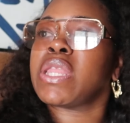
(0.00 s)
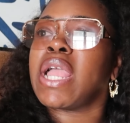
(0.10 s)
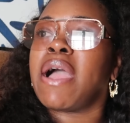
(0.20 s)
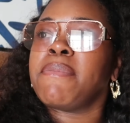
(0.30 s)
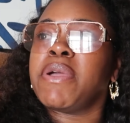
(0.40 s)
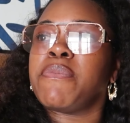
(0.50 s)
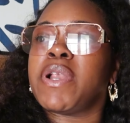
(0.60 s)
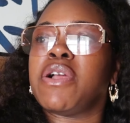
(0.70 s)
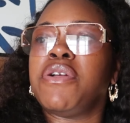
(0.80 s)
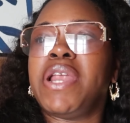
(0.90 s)
Now I'm getting
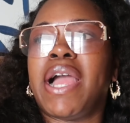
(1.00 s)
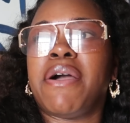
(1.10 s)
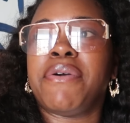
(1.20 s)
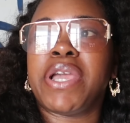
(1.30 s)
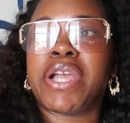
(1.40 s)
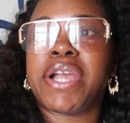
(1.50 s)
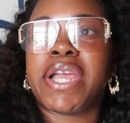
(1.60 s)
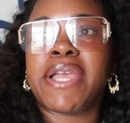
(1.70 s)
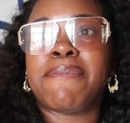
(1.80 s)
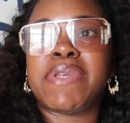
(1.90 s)
ready to go down here
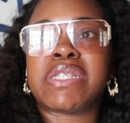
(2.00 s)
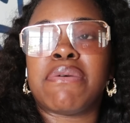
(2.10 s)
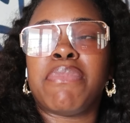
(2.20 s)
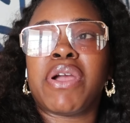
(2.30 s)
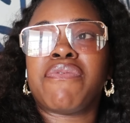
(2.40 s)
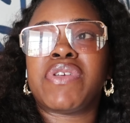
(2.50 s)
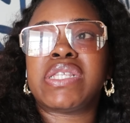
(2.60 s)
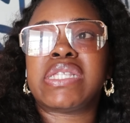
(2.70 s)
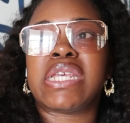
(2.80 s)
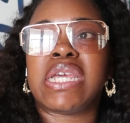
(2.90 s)
and get me some
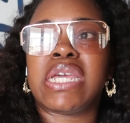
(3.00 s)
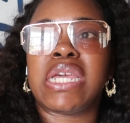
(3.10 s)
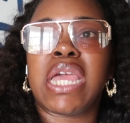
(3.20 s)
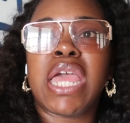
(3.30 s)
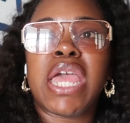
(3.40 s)
breakfast to eat.